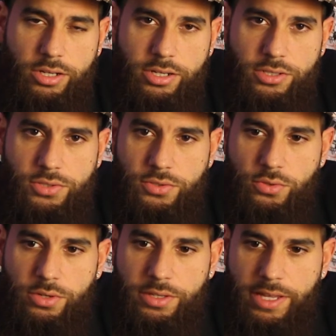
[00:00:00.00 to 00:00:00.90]
a
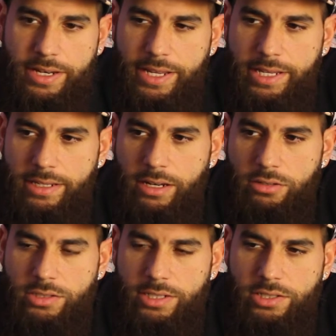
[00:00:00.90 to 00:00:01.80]
store that night. Our
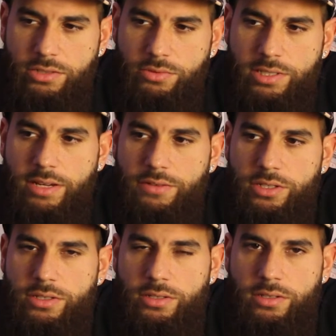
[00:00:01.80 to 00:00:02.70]
intention was never
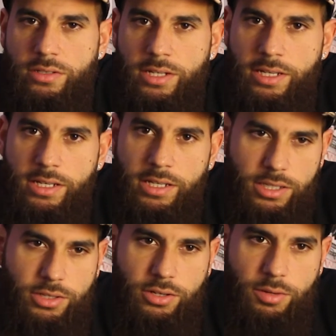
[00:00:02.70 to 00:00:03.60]
to,
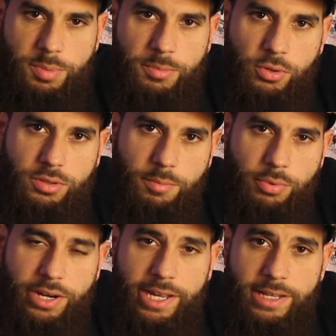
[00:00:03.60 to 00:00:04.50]
you know, promote the
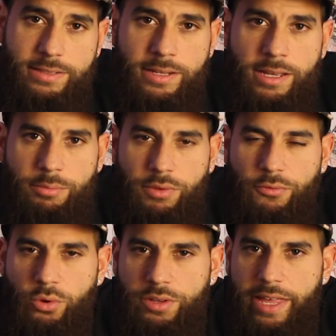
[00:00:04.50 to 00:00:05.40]
brand.
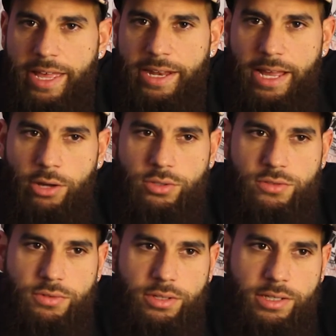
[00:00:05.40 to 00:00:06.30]
Before that I was
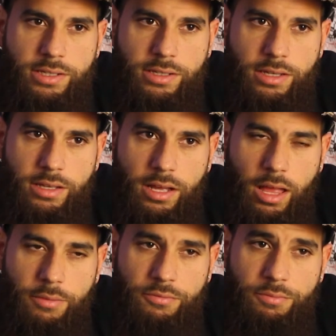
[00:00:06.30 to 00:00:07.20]
really
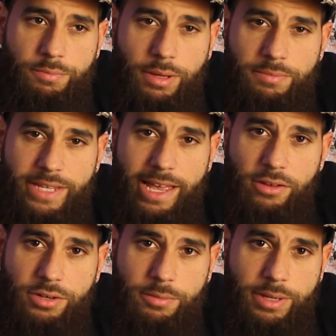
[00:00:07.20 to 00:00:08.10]
bummed
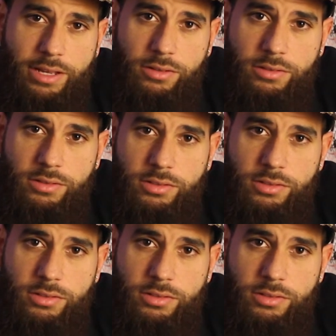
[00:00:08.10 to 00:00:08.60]
out about